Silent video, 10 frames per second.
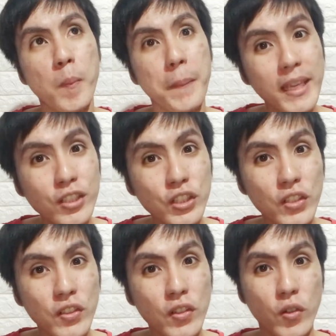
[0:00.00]
page
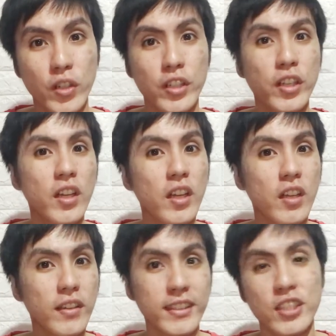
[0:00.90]
ko, or
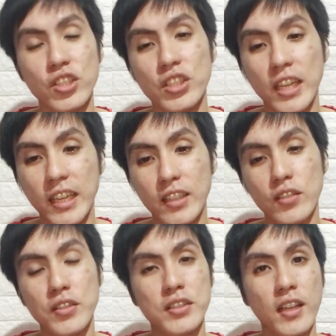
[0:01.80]
you can just check it
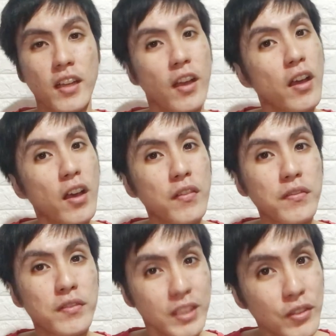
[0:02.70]
dun sa
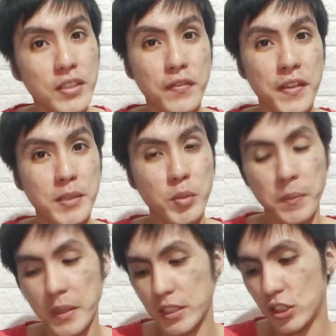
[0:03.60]
dito sa Facebook
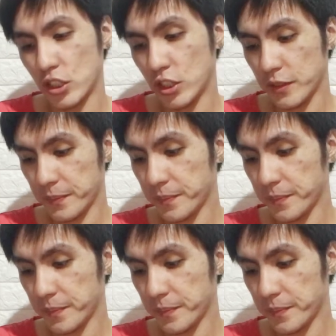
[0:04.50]
page.